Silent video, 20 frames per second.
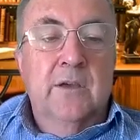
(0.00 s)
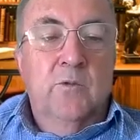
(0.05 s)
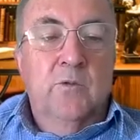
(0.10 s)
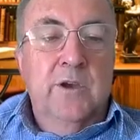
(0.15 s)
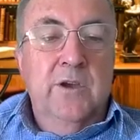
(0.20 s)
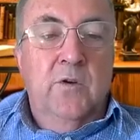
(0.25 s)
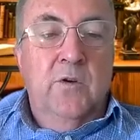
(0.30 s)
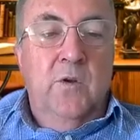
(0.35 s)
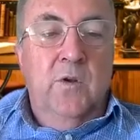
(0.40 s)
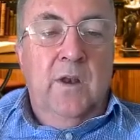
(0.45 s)

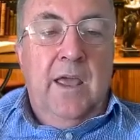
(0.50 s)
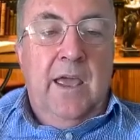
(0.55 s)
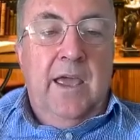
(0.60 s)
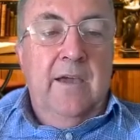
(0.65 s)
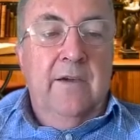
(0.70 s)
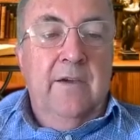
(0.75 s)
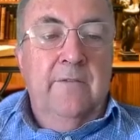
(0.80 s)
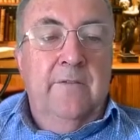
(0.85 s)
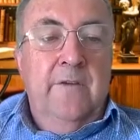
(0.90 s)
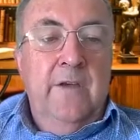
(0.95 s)
We all
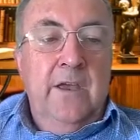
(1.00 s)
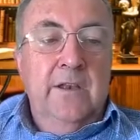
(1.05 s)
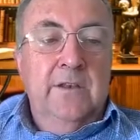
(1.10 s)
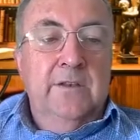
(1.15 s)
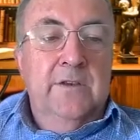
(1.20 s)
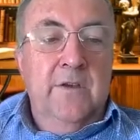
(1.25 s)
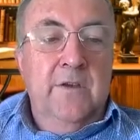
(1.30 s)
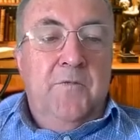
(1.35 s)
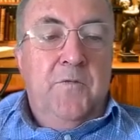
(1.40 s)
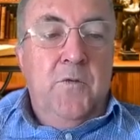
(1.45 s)
have
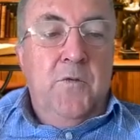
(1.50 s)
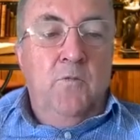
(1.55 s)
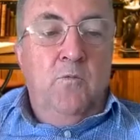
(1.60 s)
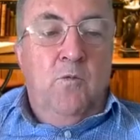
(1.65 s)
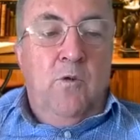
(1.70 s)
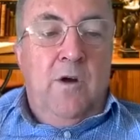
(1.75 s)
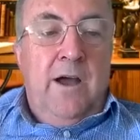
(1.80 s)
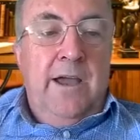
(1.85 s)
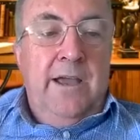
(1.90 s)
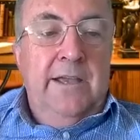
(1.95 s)

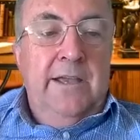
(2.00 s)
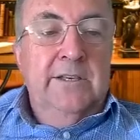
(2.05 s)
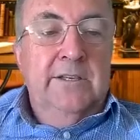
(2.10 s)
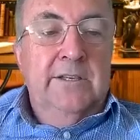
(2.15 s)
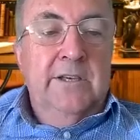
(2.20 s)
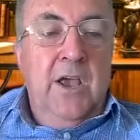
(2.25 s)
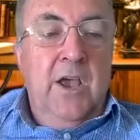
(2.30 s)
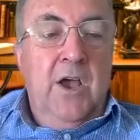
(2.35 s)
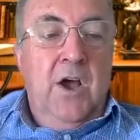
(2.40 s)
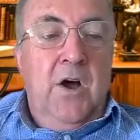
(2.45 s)
different
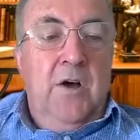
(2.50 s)
ways